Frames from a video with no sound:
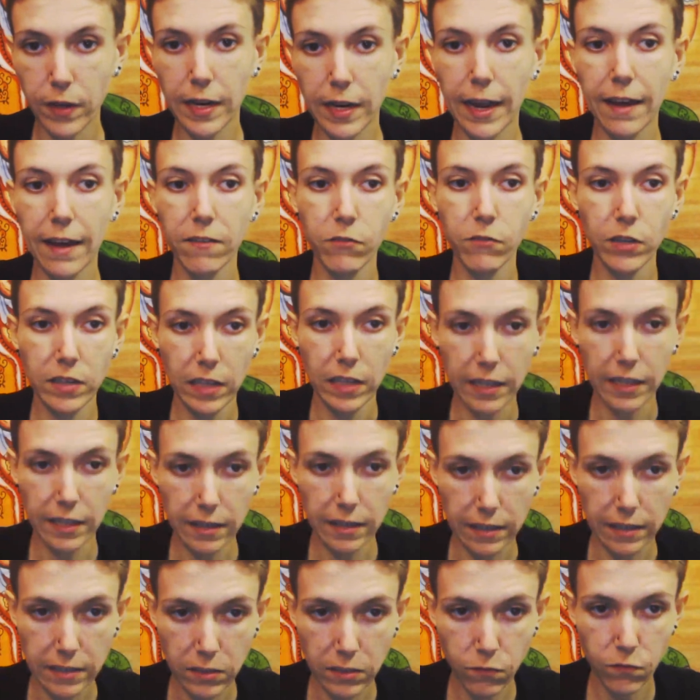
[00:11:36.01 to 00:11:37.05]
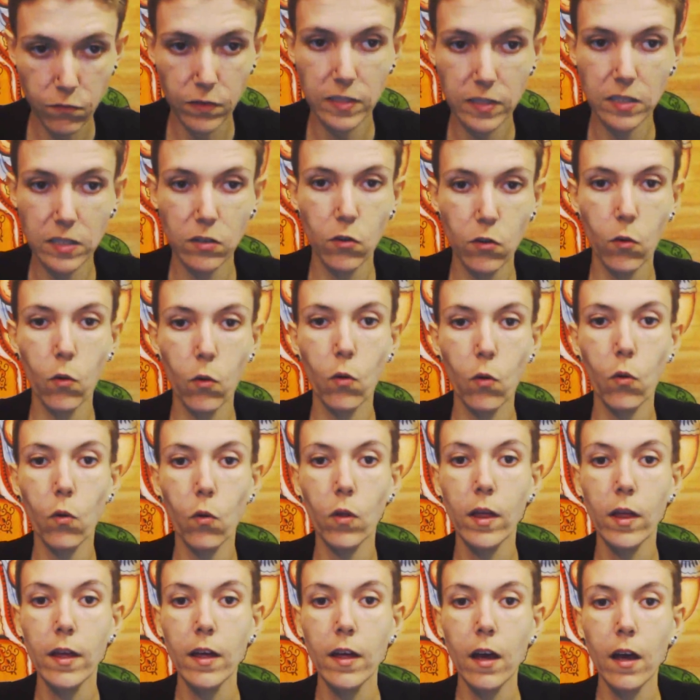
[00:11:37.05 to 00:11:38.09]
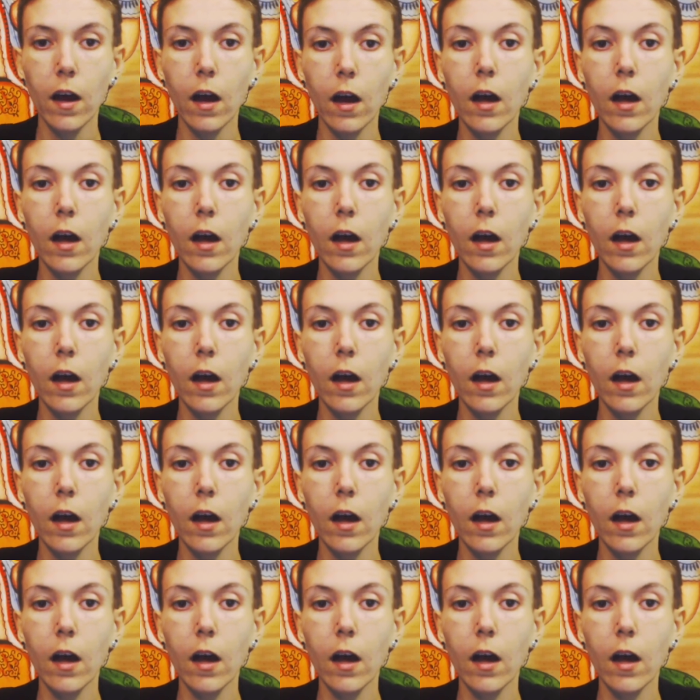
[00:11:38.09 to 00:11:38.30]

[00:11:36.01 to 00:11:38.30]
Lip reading: and having like this physical